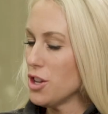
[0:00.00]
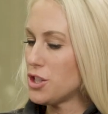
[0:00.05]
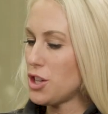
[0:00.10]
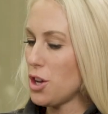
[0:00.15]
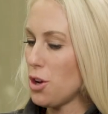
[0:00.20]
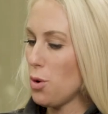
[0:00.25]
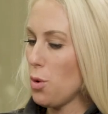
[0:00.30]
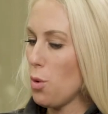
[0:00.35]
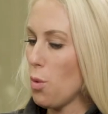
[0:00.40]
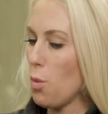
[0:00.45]

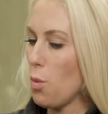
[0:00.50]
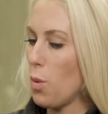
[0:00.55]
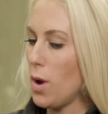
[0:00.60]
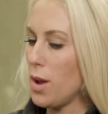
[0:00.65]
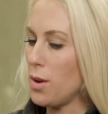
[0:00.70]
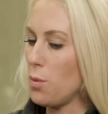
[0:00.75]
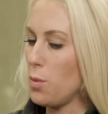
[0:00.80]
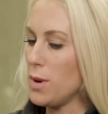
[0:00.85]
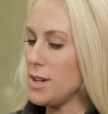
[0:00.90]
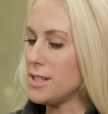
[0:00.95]
So
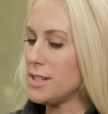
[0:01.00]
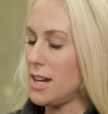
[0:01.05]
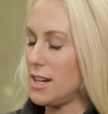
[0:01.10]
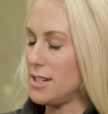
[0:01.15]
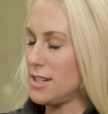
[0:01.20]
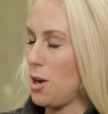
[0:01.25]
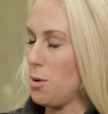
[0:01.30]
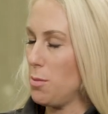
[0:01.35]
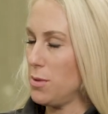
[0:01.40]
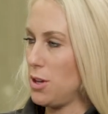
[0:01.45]
when we
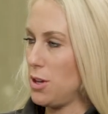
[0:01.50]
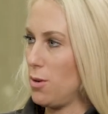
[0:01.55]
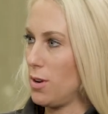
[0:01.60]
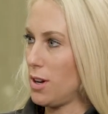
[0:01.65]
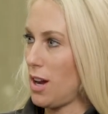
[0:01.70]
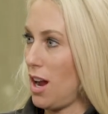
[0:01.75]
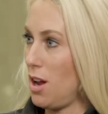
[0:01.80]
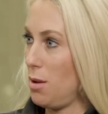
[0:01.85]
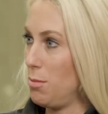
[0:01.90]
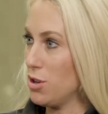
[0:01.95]
sat down with you
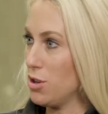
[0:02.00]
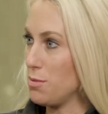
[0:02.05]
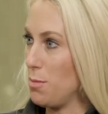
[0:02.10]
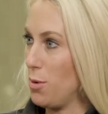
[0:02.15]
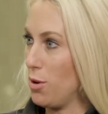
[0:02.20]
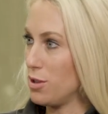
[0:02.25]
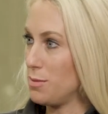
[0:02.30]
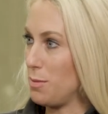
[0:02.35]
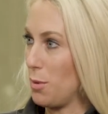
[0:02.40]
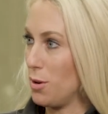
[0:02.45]
at Kyle Busch
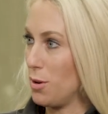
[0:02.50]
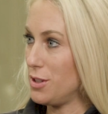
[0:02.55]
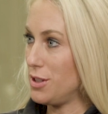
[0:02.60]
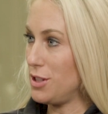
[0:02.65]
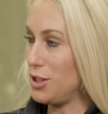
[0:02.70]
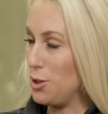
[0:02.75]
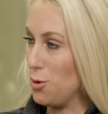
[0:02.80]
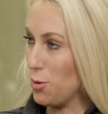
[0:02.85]
Motorsports,